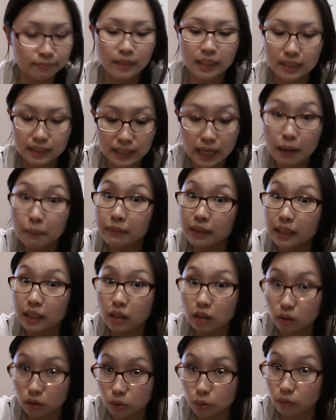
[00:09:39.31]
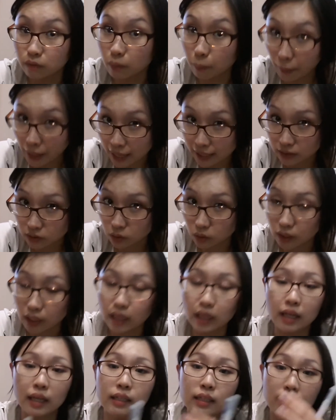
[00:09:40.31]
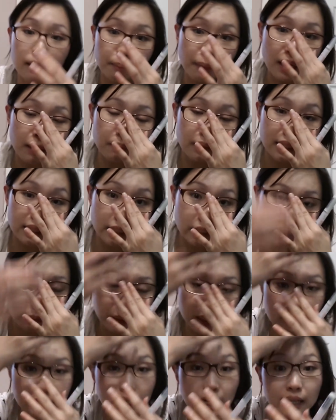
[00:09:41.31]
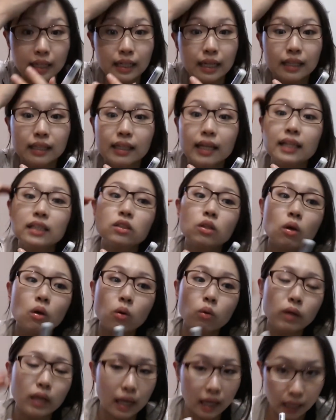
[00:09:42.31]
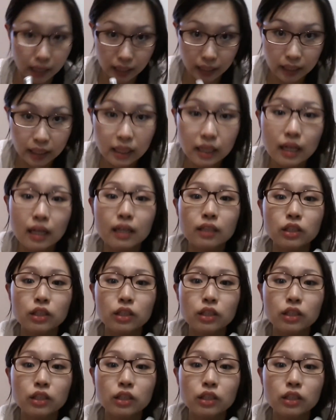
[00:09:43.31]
Same thing goes with the pants, okay? And they might be a little bit tight, and that's okay.